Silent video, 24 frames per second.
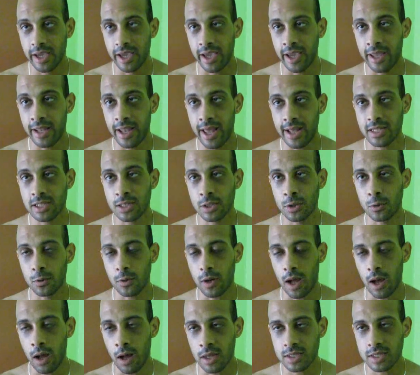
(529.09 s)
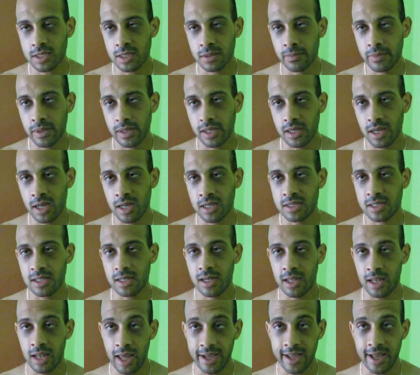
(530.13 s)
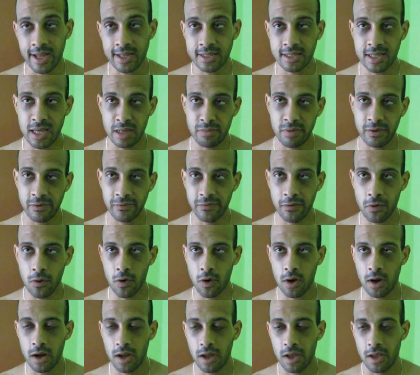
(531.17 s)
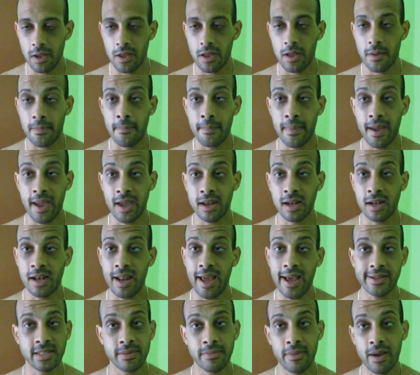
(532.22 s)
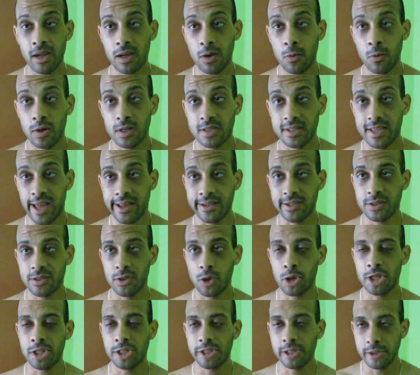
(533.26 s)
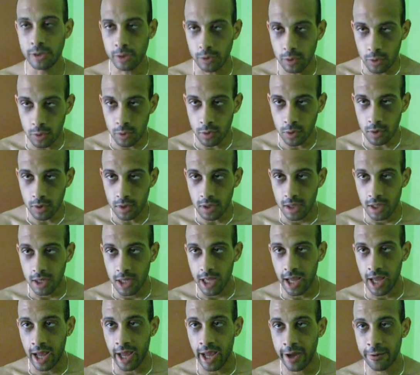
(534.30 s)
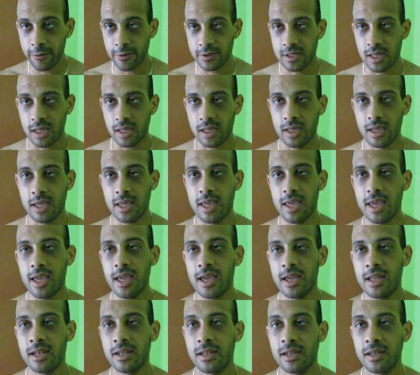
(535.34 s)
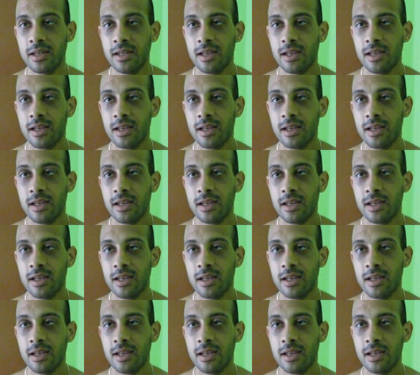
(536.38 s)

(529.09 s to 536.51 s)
and that's awesome, because like I said before, man, the last time I could wear size 32, I was a kid,